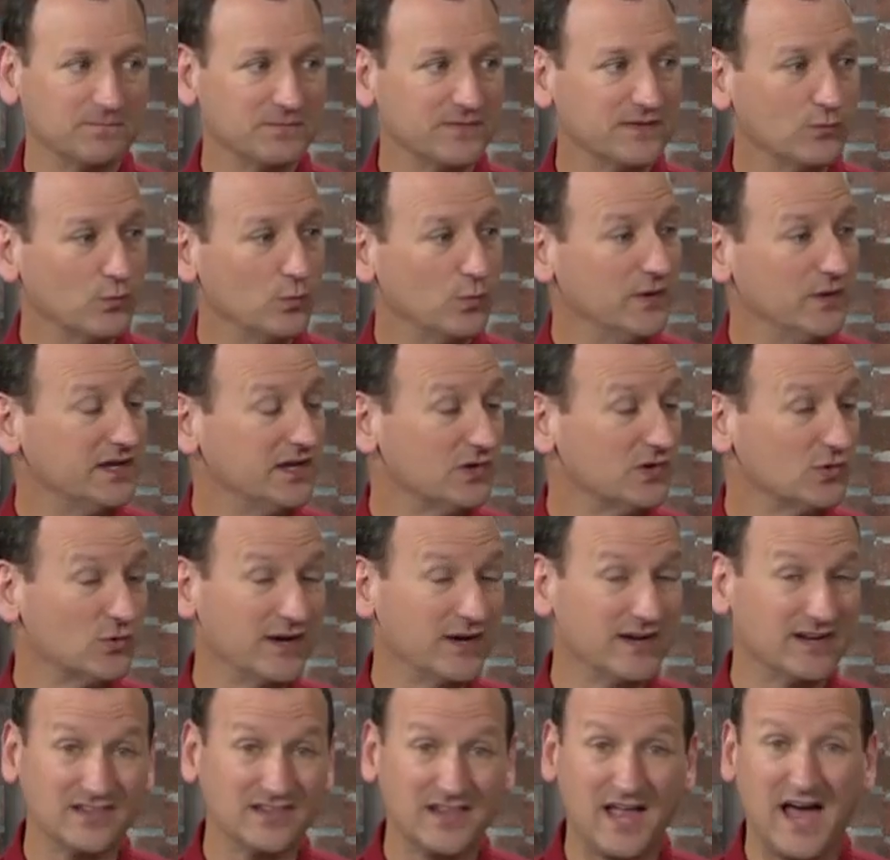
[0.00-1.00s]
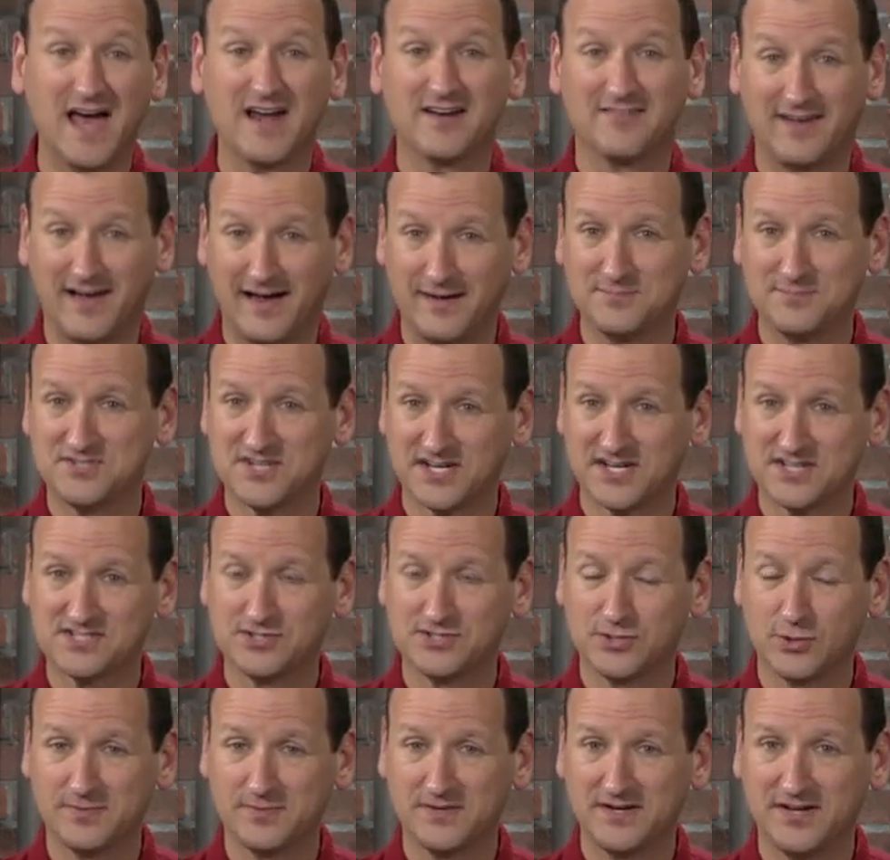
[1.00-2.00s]
We can create a lot of objects in
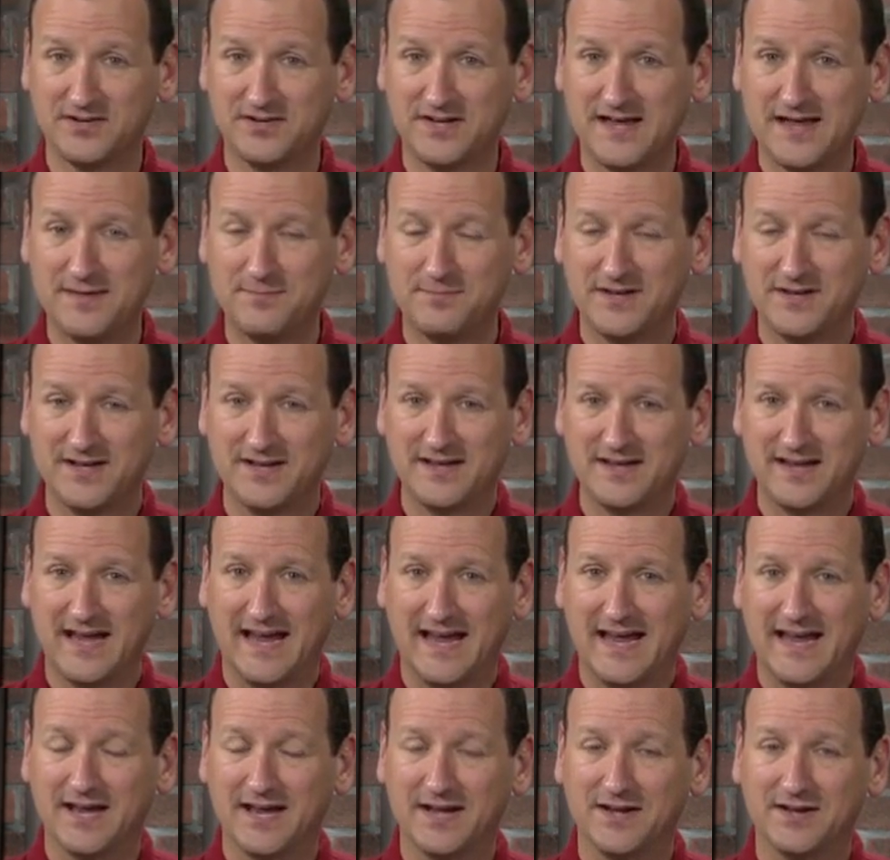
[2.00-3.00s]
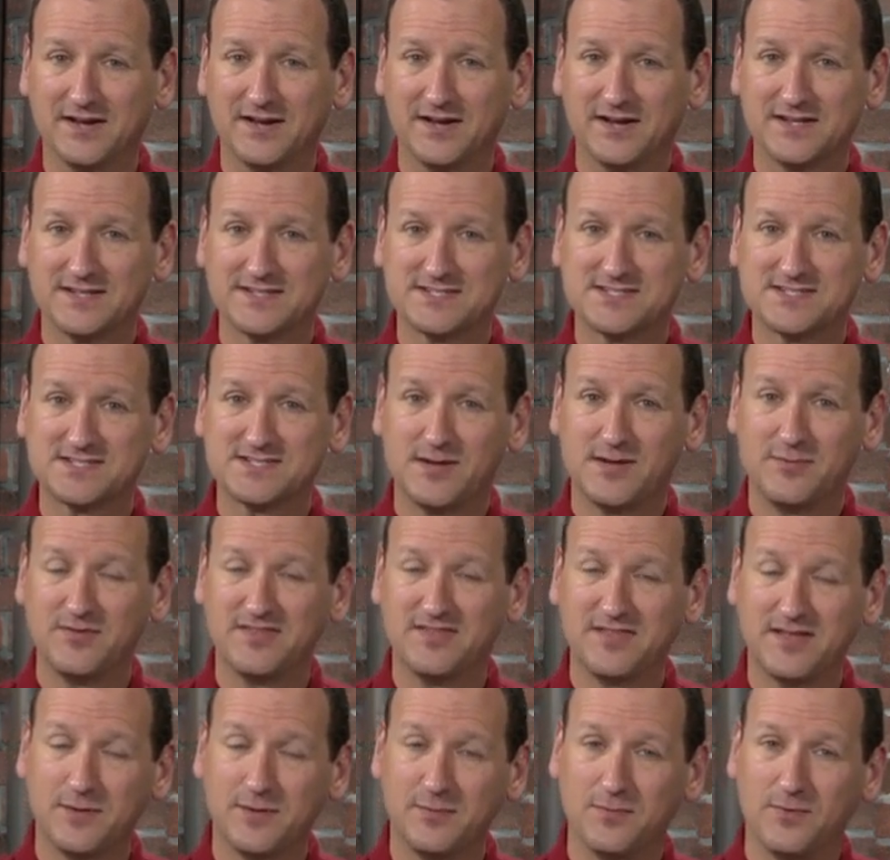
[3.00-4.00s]
OpenLDAP, and some of
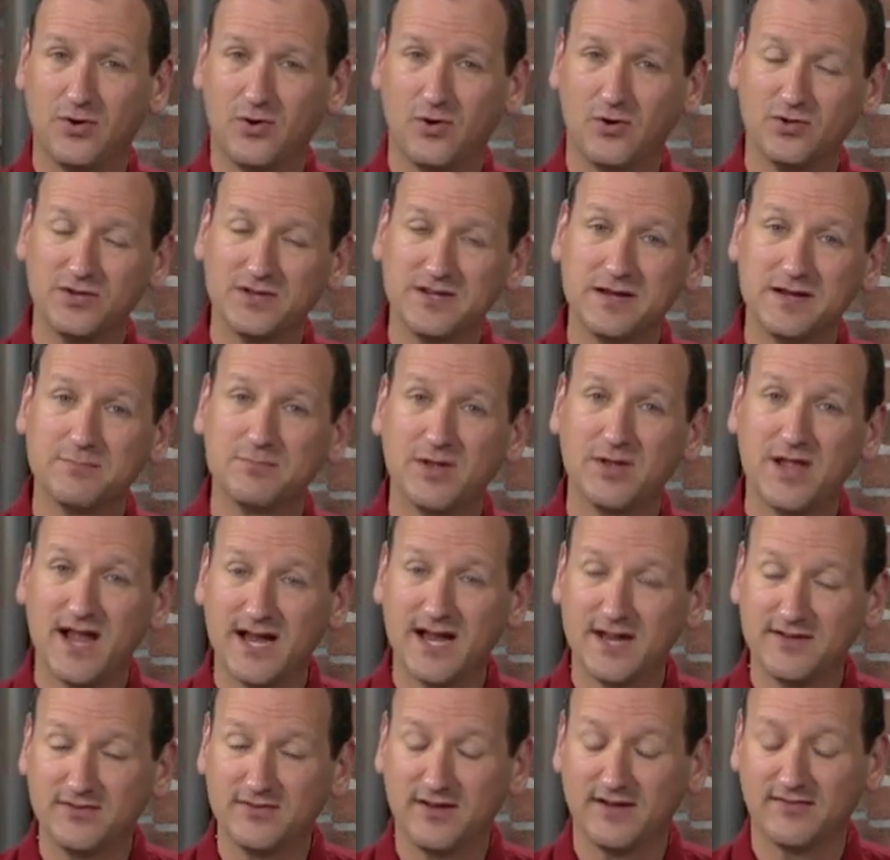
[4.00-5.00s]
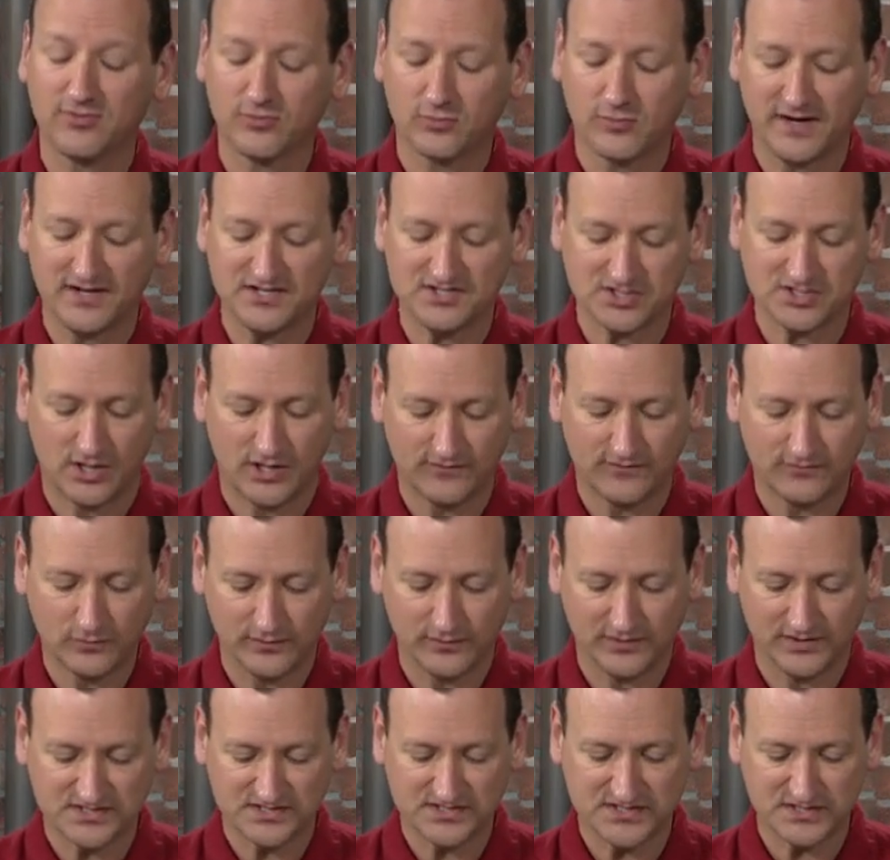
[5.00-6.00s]
them only apply if you have the right software
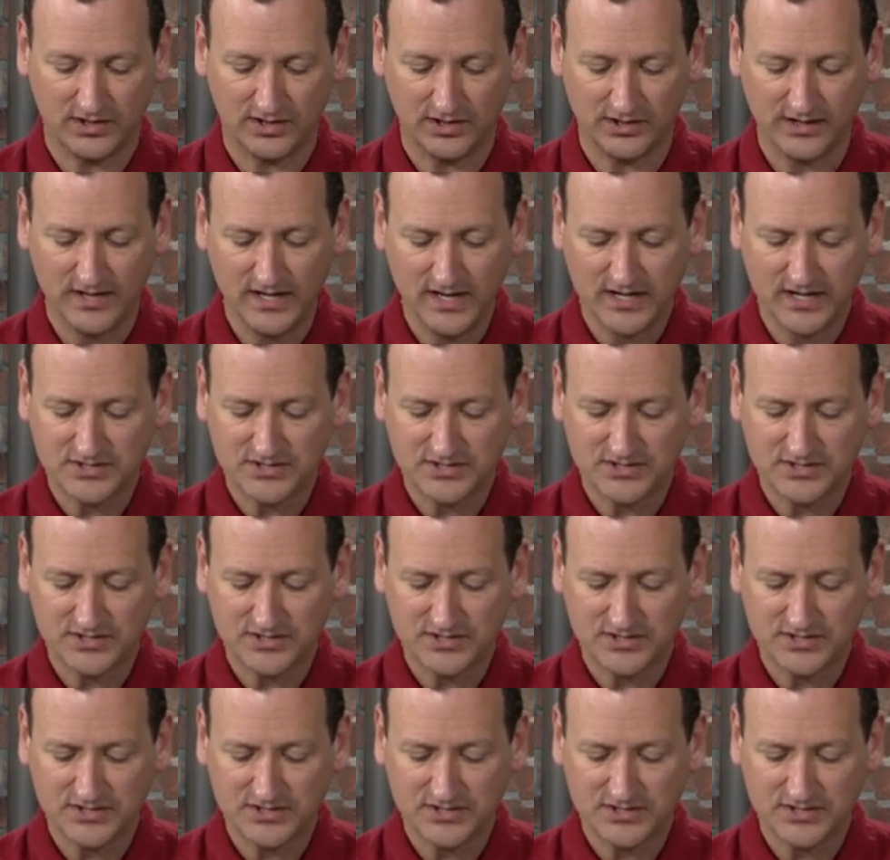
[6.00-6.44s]
installed.